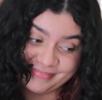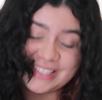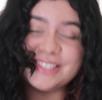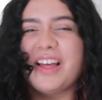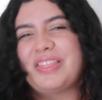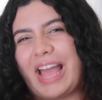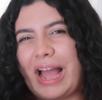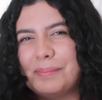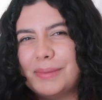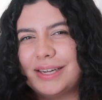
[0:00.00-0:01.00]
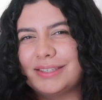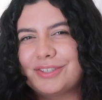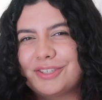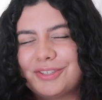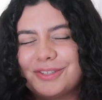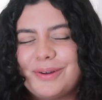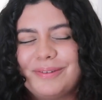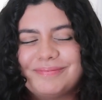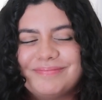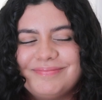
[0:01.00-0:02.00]
It's not that much,
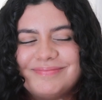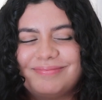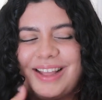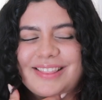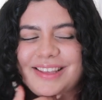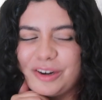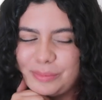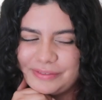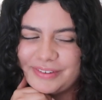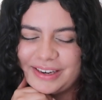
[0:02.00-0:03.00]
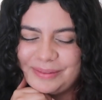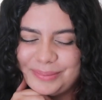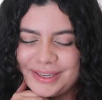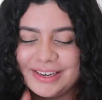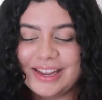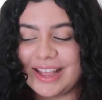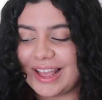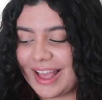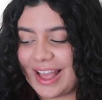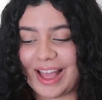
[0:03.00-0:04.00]
so I think it'll be fine, but
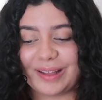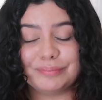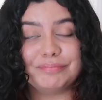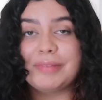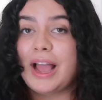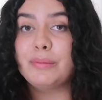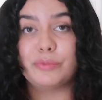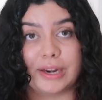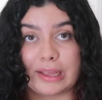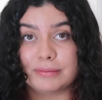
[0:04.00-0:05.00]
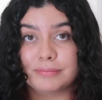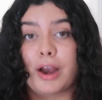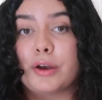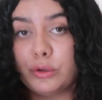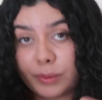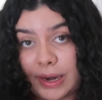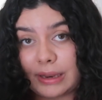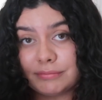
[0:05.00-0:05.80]
I'm ready. Are you ready?